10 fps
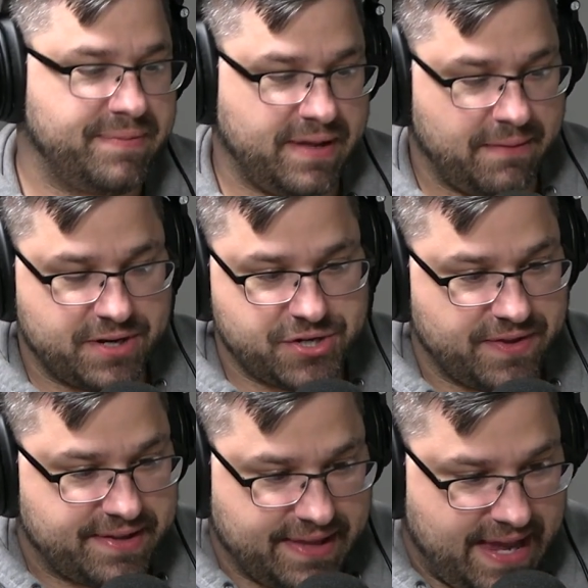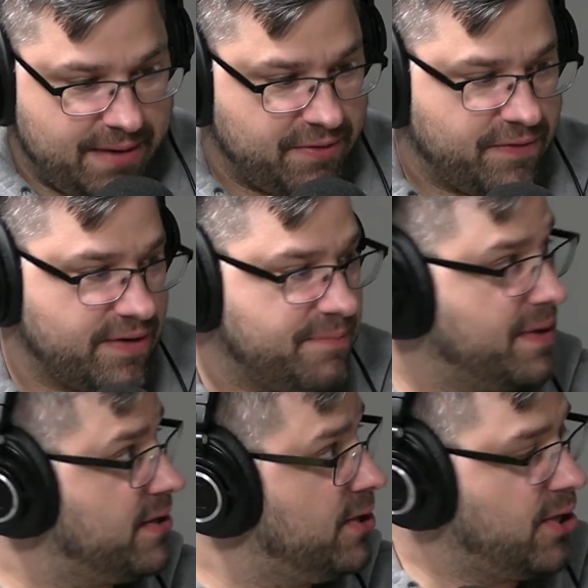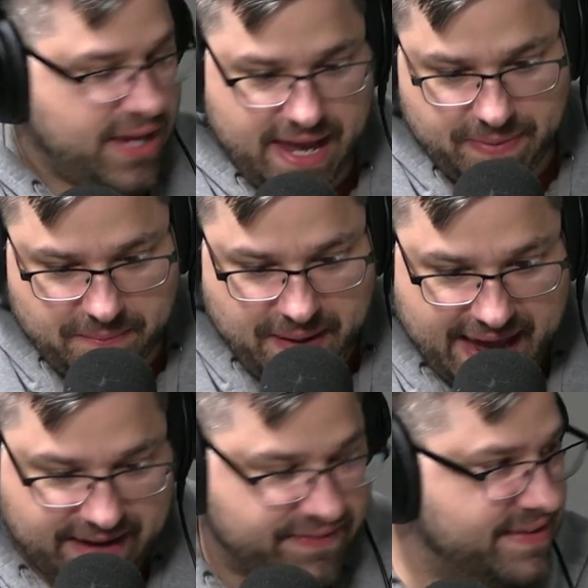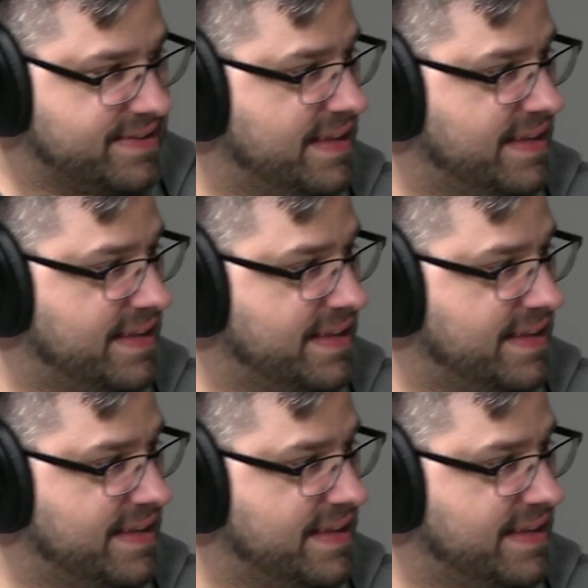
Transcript: So I'm going to show this to the camera first, but look at the back of this